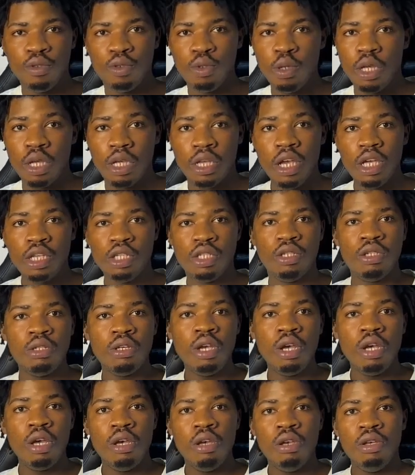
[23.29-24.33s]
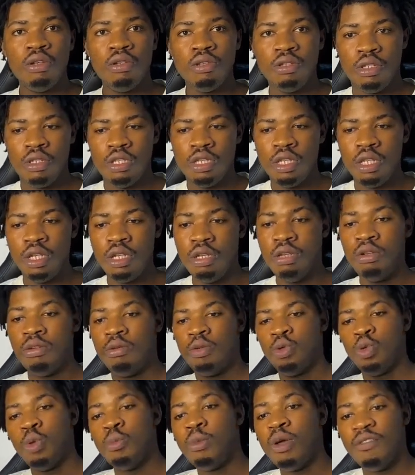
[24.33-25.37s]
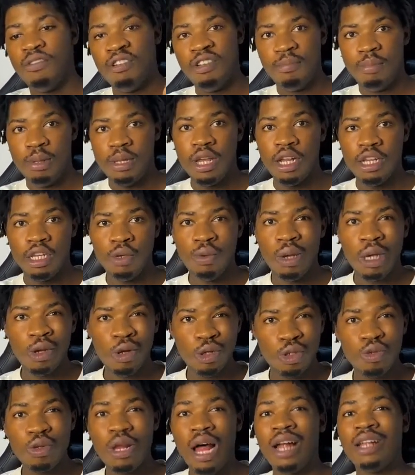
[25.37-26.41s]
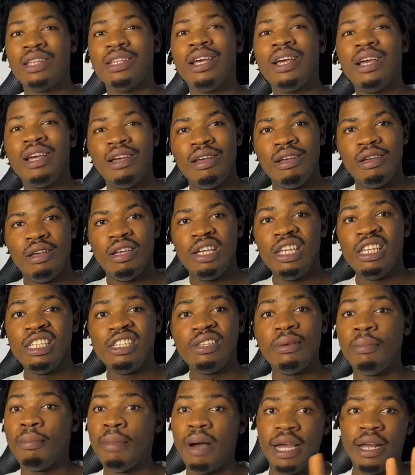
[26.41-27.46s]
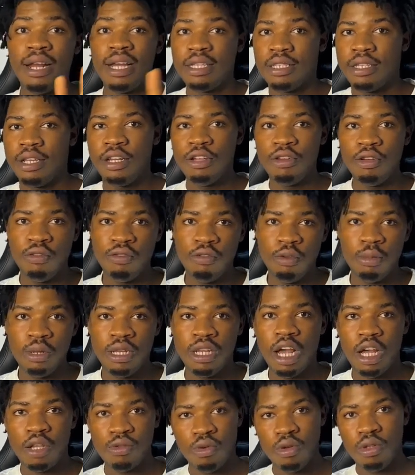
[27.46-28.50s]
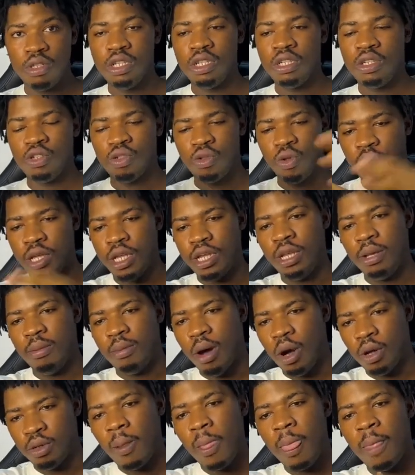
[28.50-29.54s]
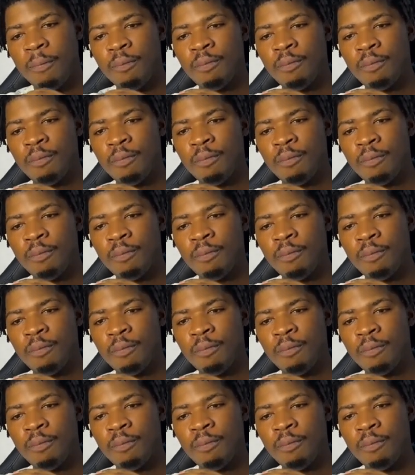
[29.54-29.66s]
So in case you see domain flipping anywhere, just know that it's buying and selling of domain. That's what it's talking about.